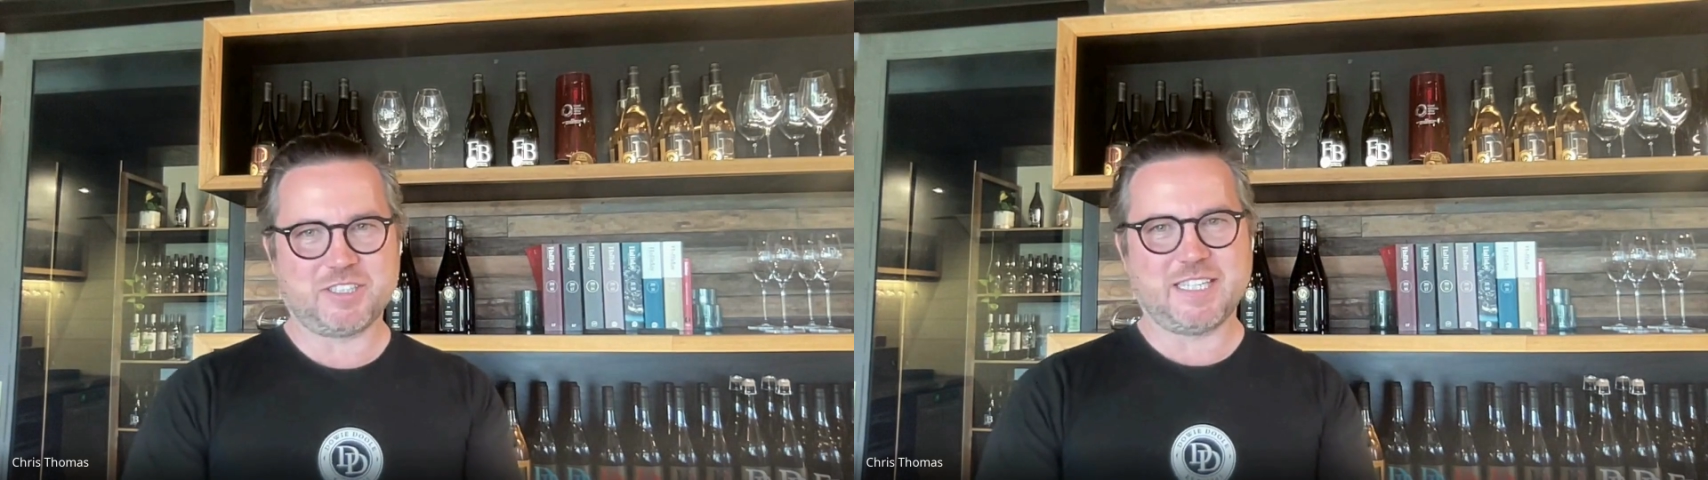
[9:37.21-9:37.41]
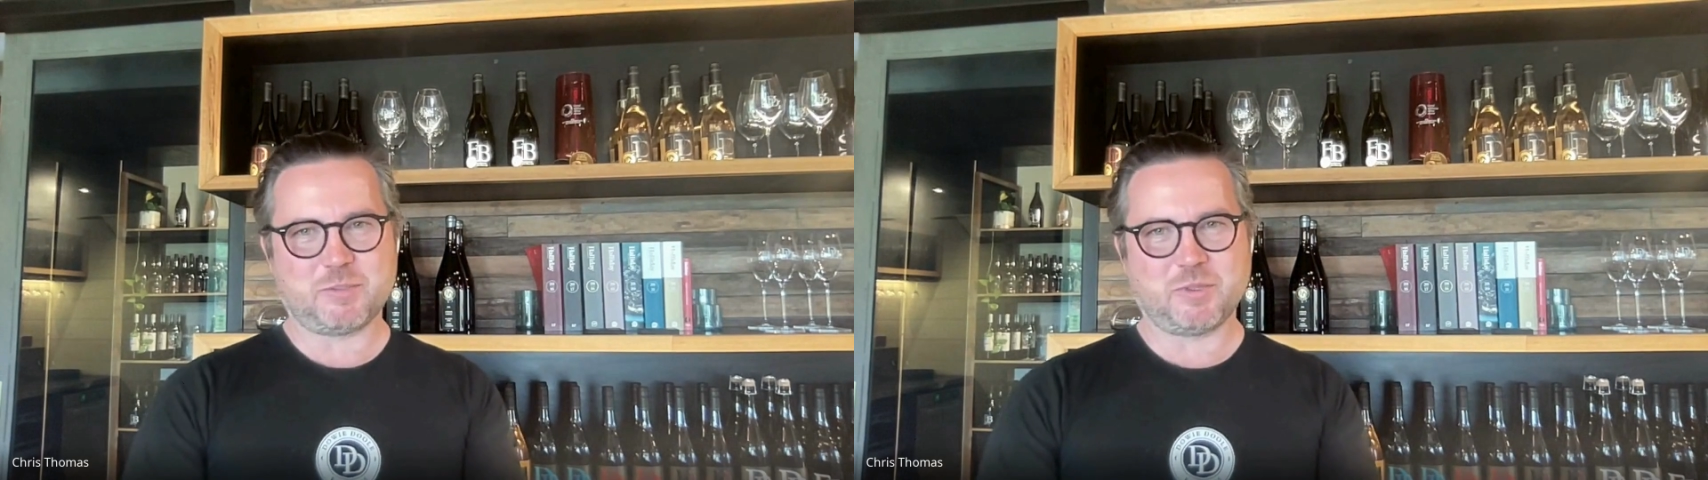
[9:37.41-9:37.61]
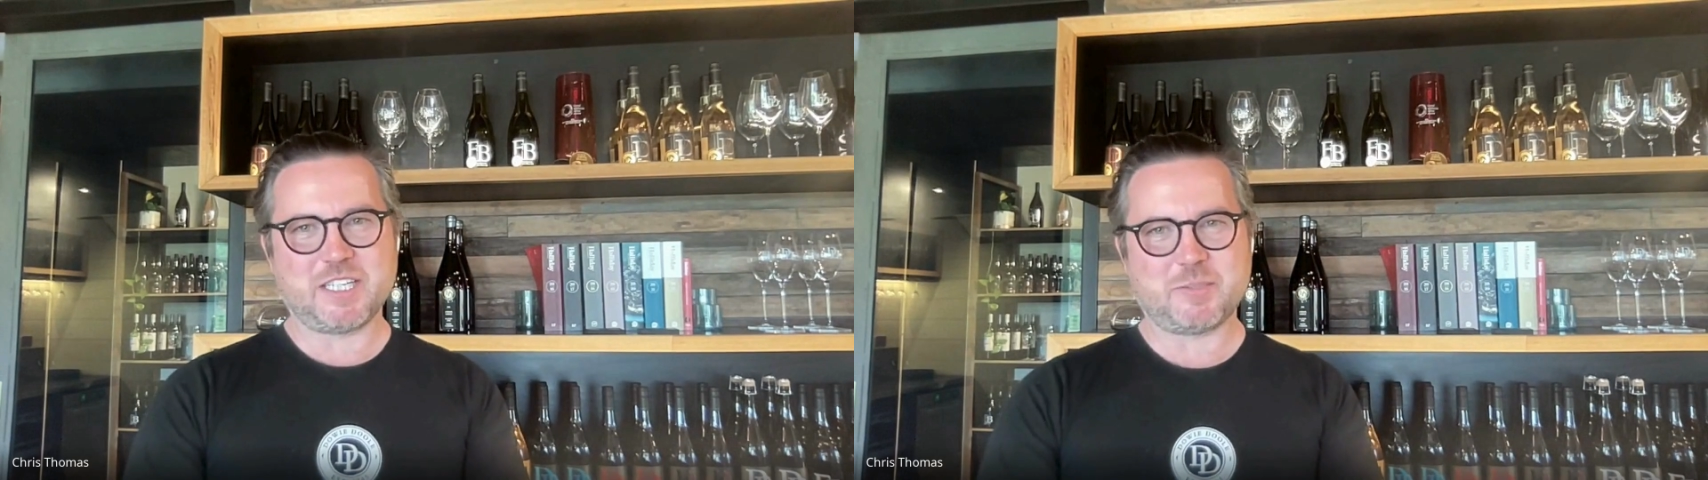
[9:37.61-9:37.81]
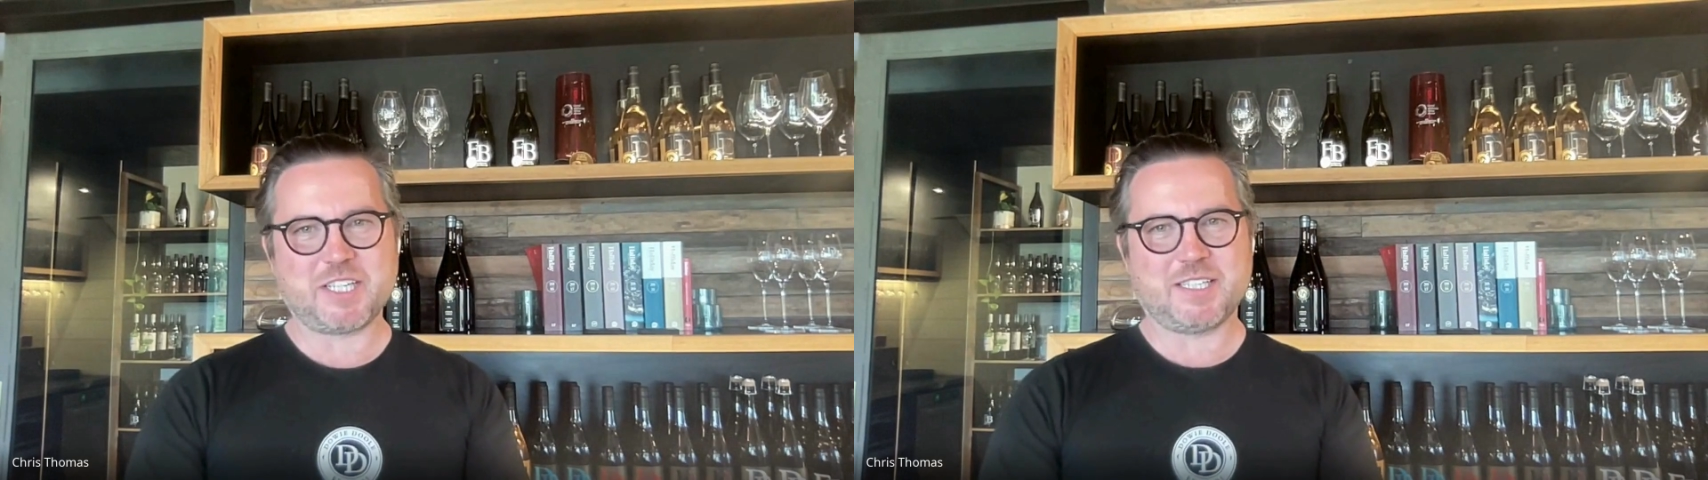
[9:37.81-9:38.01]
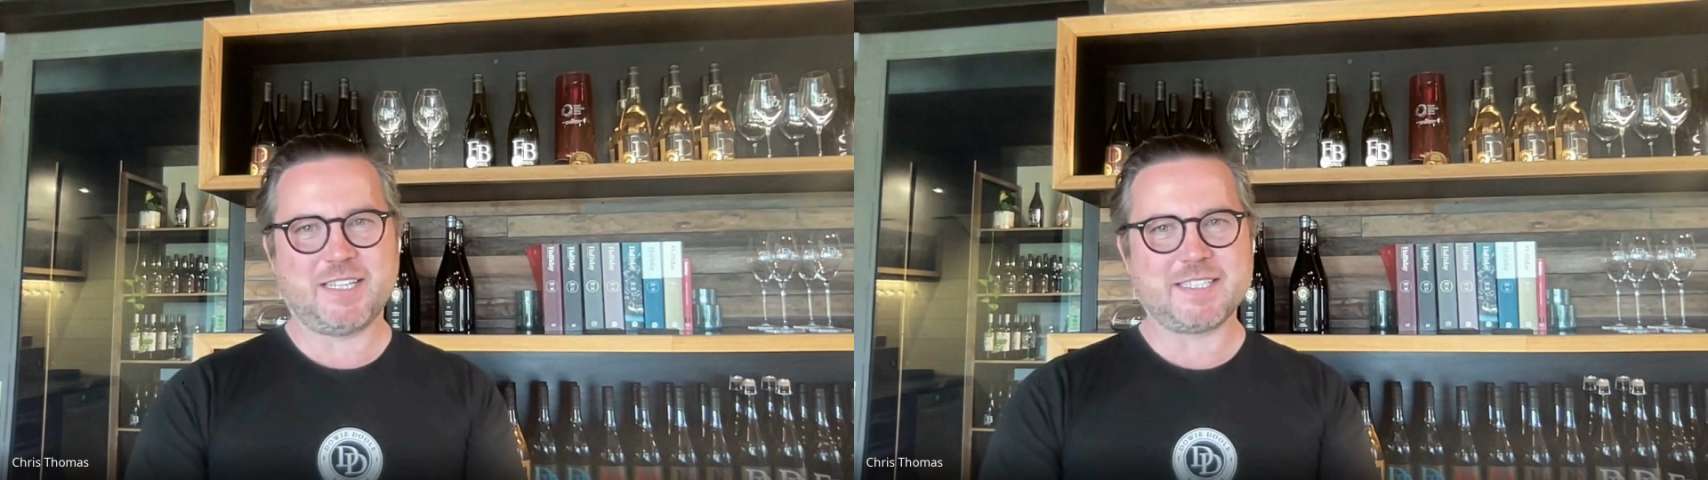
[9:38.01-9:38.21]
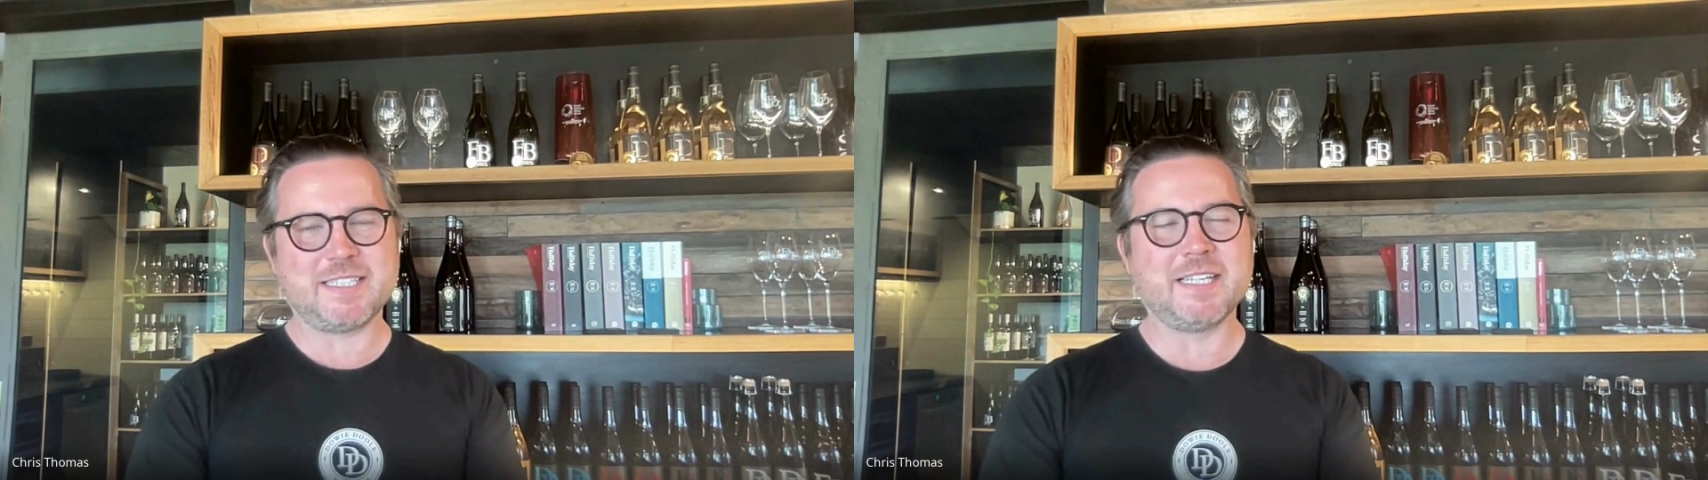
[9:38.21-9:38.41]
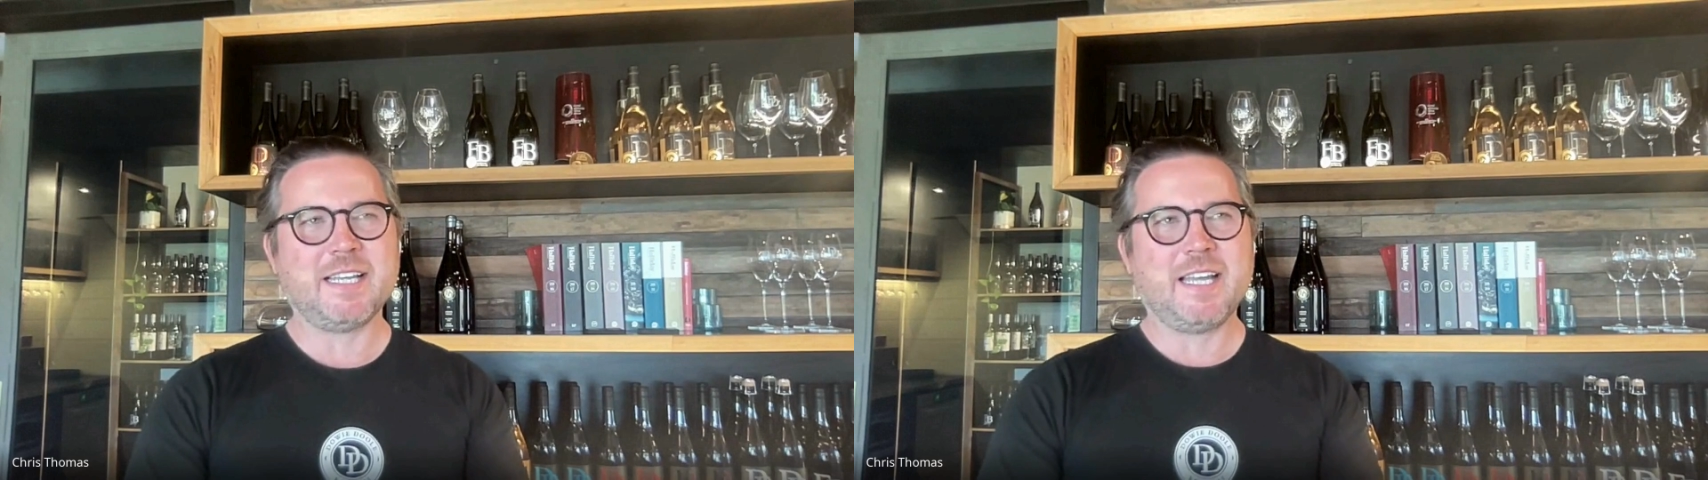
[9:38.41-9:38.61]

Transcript: because that's what they specialize in.